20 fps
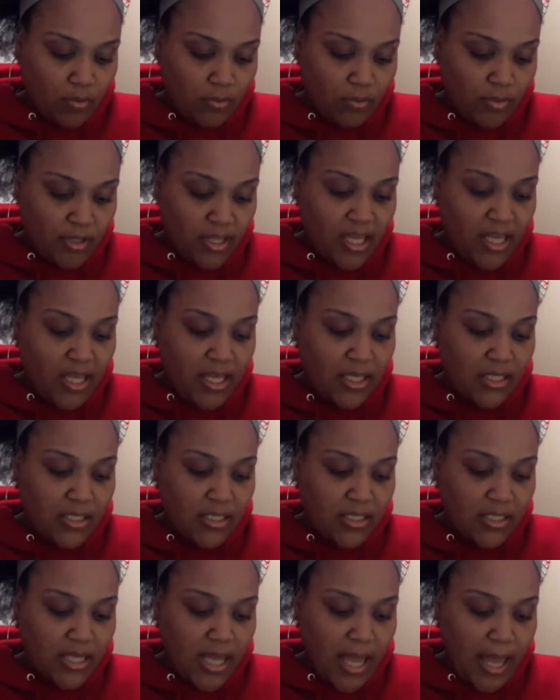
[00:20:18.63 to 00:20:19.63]
King
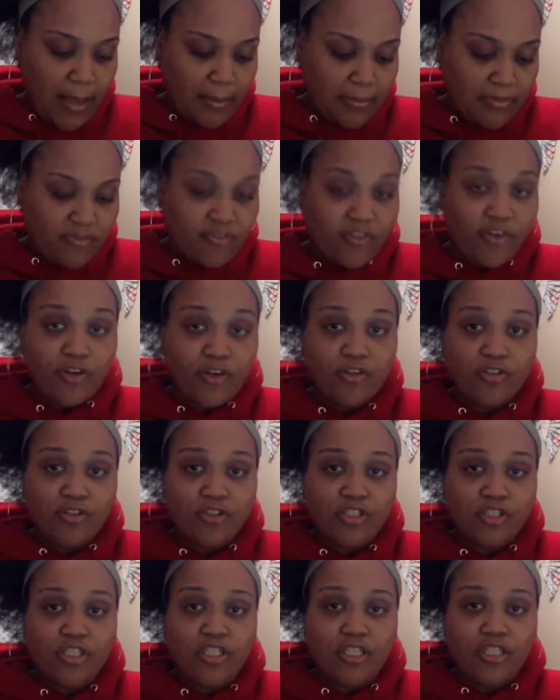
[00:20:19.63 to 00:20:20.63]
James
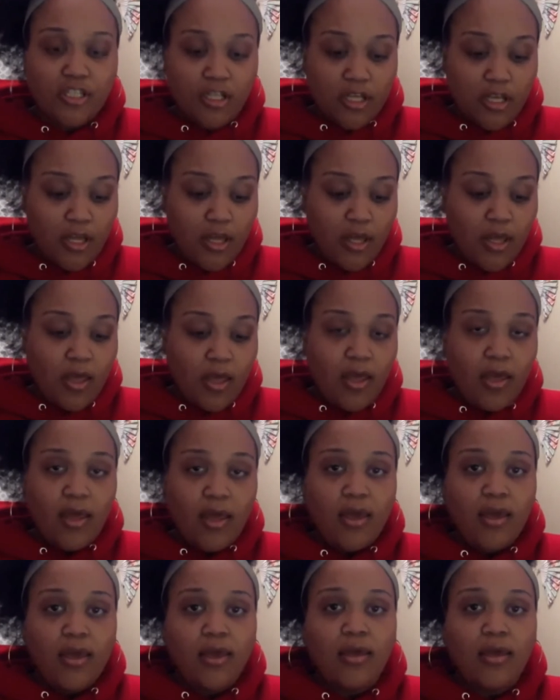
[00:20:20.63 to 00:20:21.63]
Version.
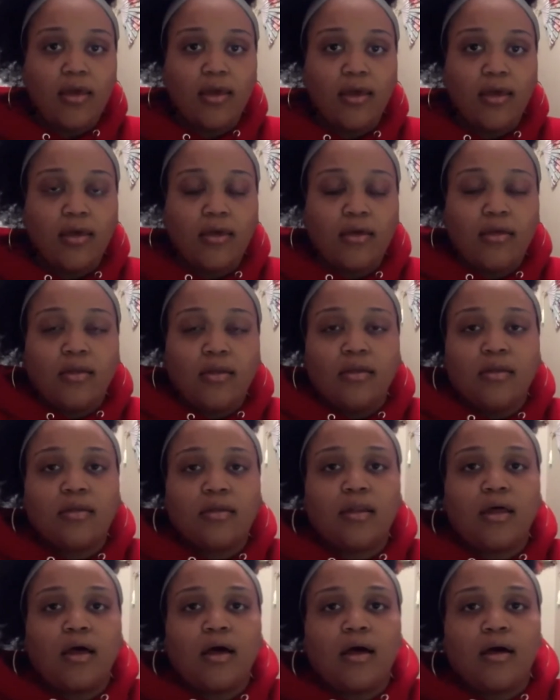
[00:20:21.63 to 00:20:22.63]
And
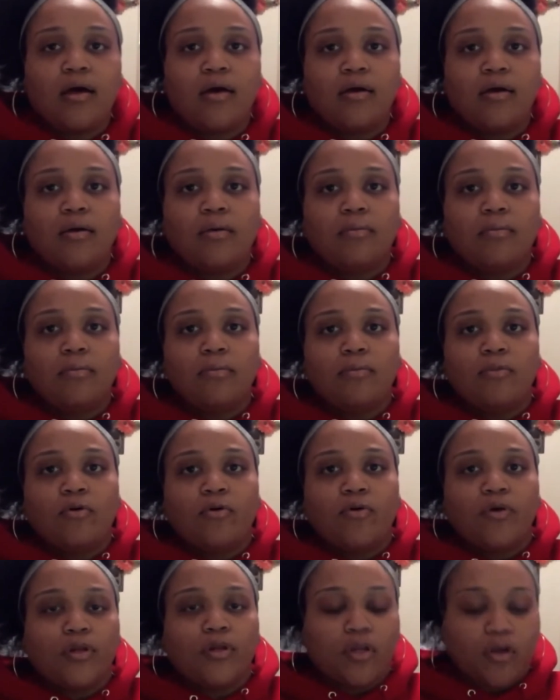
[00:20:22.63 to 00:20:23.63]
I am
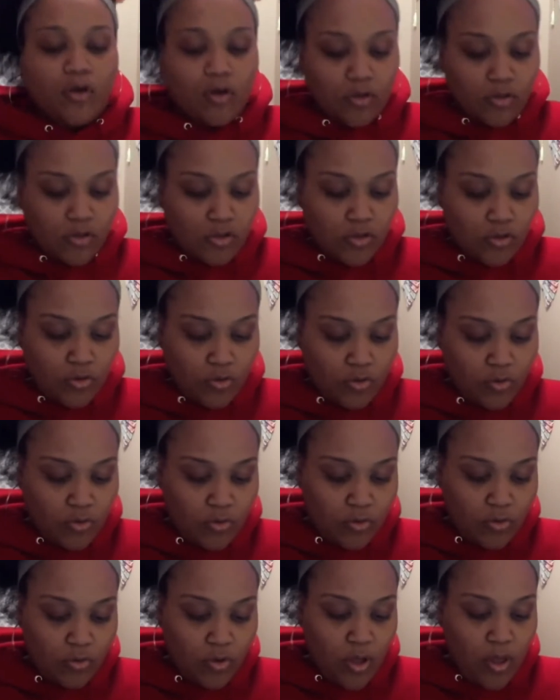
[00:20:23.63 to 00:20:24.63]
going to go
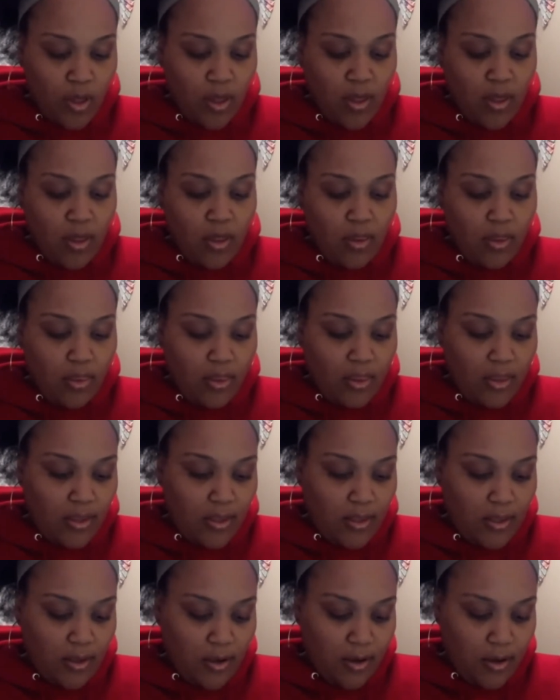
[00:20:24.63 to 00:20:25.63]
to
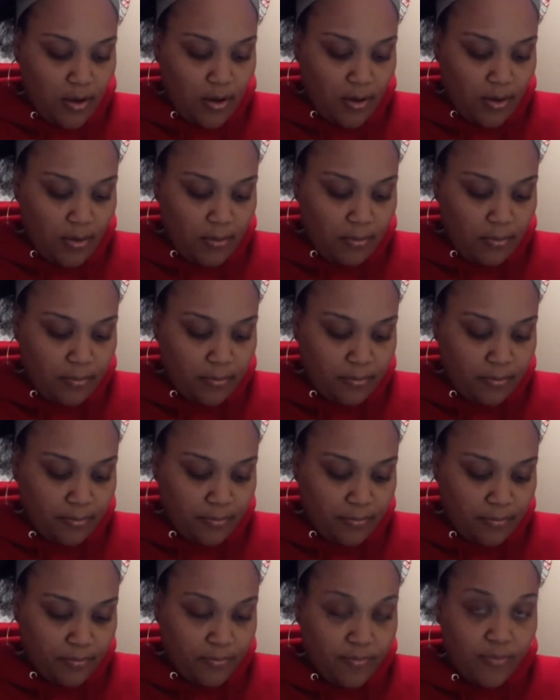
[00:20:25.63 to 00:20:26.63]
the
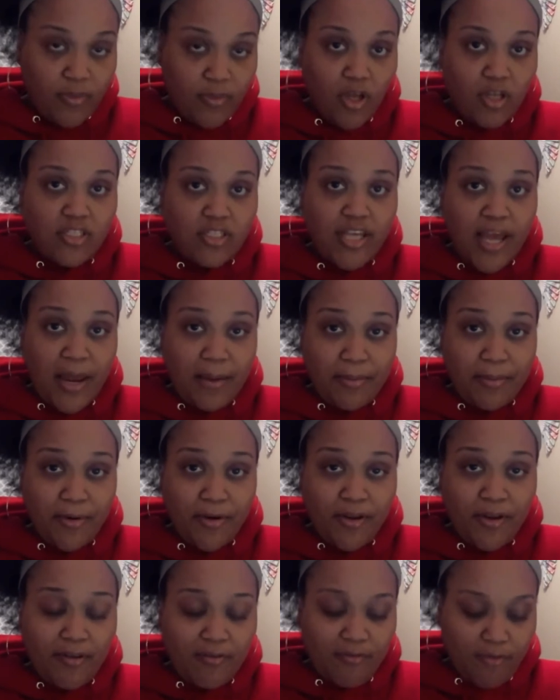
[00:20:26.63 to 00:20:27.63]
chapter
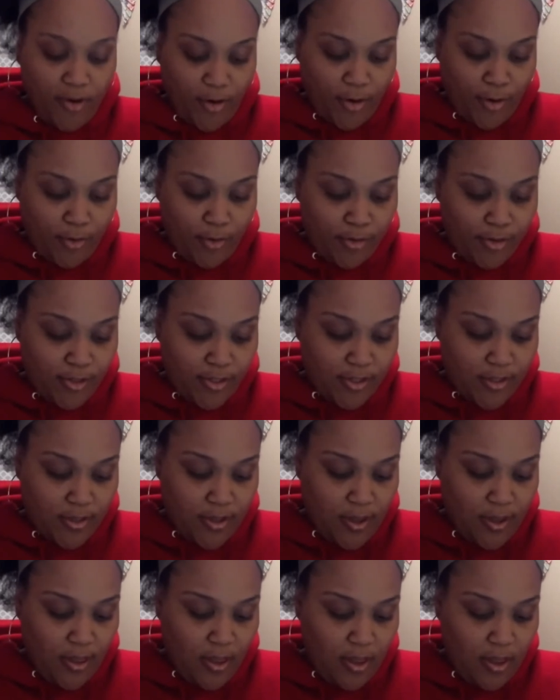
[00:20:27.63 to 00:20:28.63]
and verse.
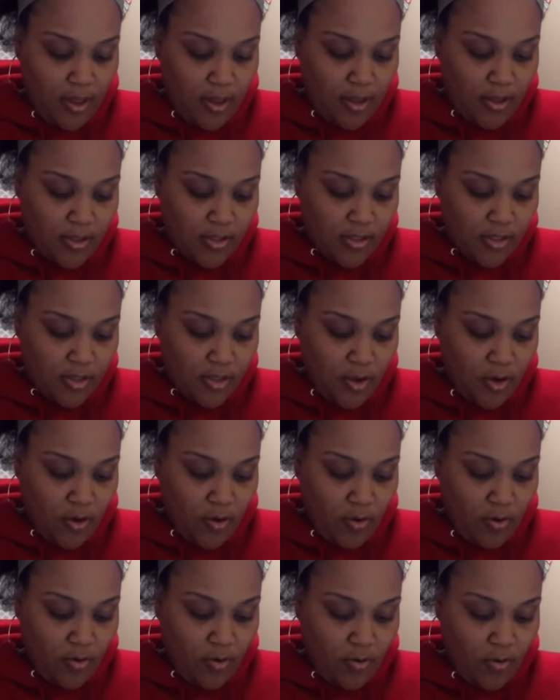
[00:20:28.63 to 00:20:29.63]

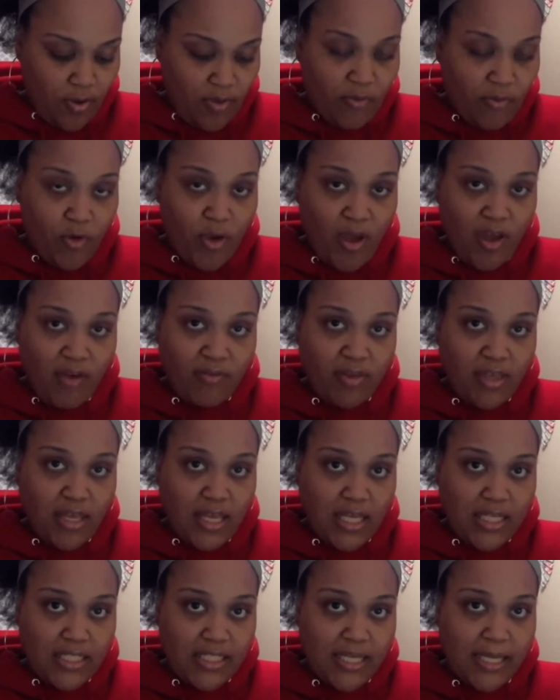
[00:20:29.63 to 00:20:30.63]
So if you have a
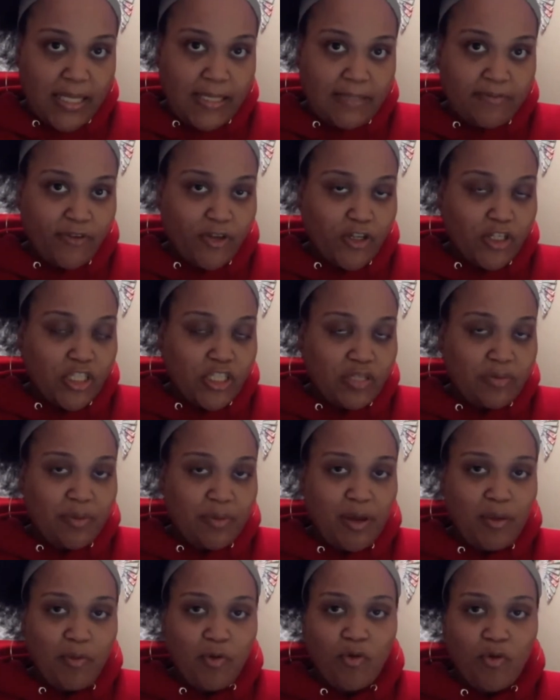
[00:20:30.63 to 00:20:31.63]
King James Version
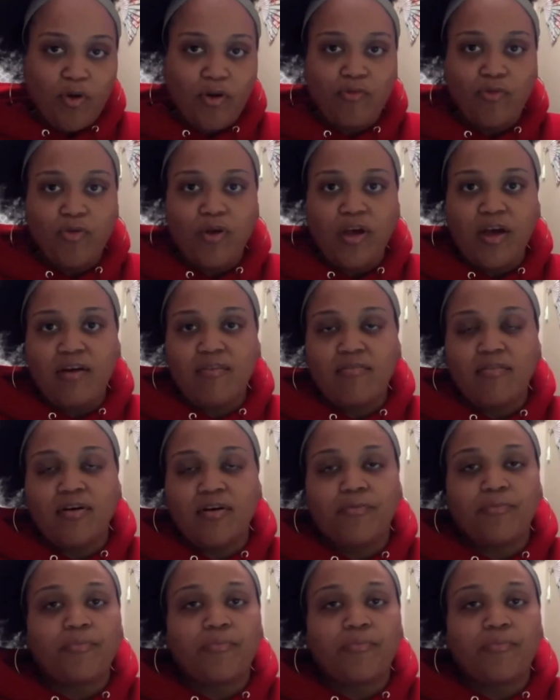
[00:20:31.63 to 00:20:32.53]
Bible, or if you have a